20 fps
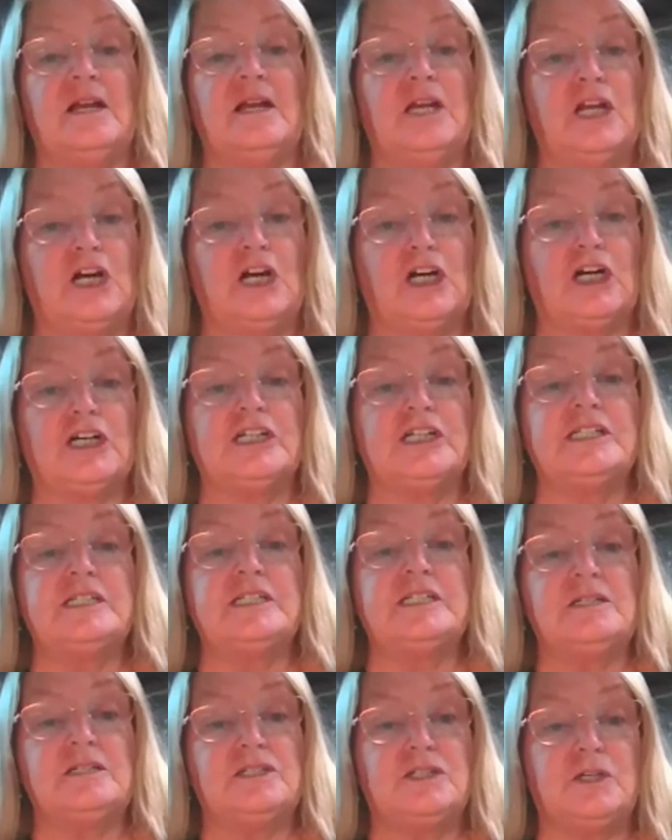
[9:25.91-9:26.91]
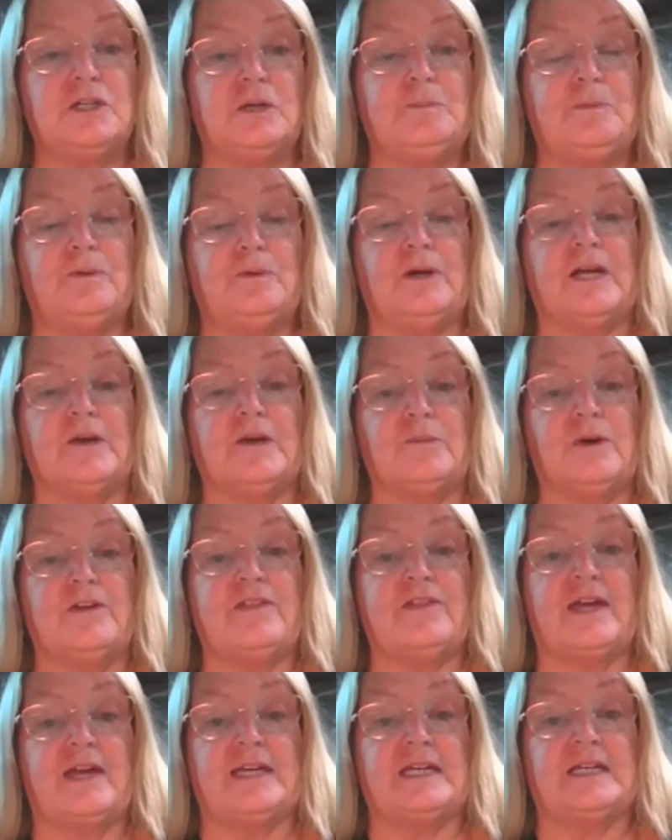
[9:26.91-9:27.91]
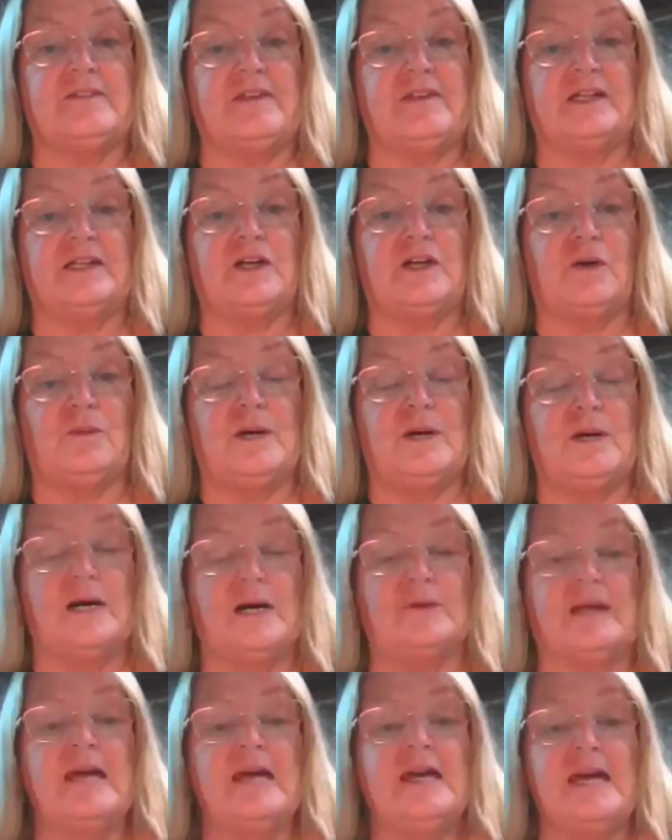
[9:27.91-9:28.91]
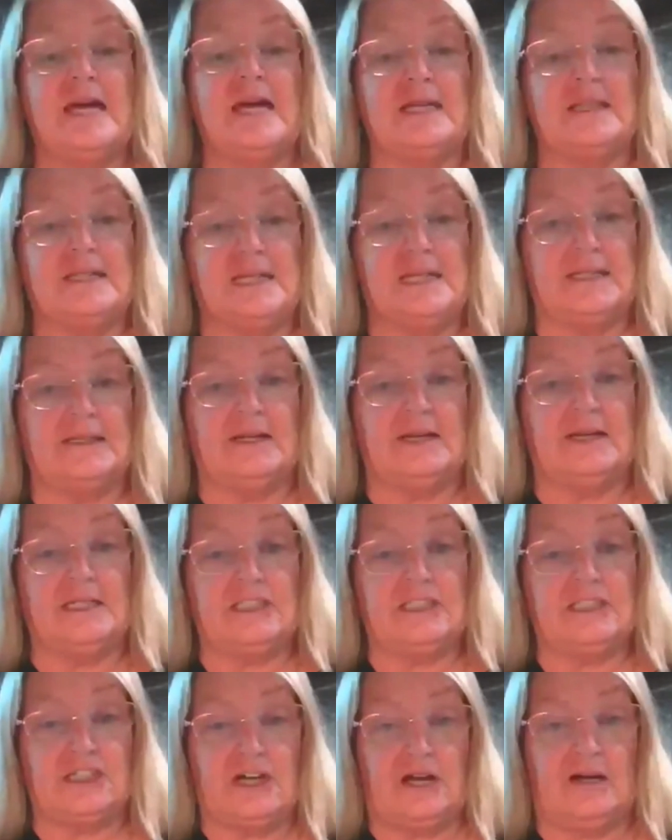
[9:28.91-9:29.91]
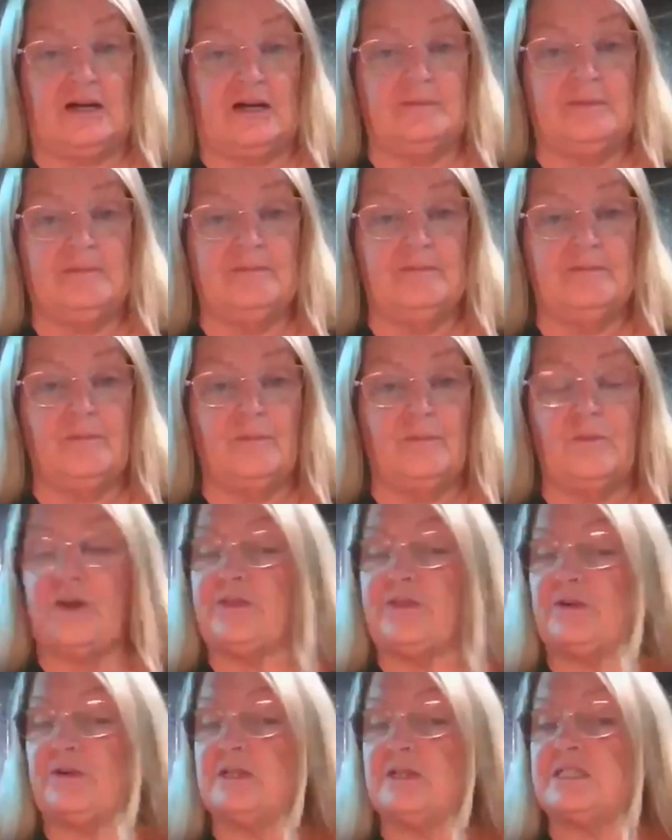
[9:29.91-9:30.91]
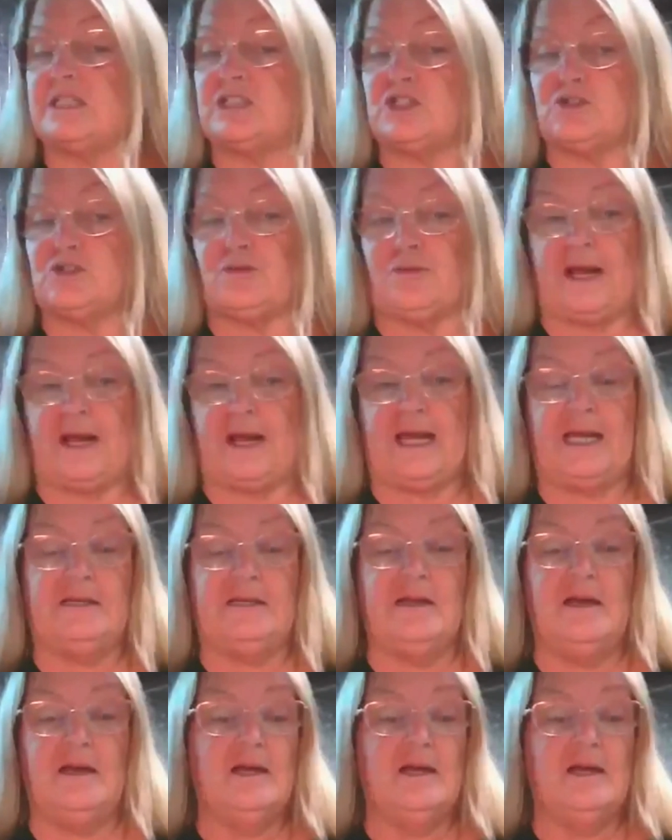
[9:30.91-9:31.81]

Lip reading: learned to the point where they can then go out and get a job, whether it's a trade.